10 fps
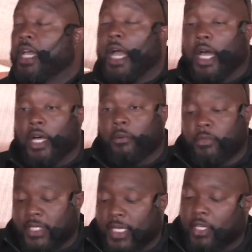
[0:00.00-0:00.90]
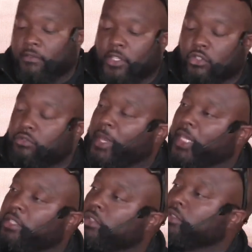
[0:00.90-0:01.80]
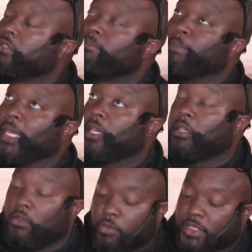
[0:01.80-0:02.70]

Take an individual who's receiving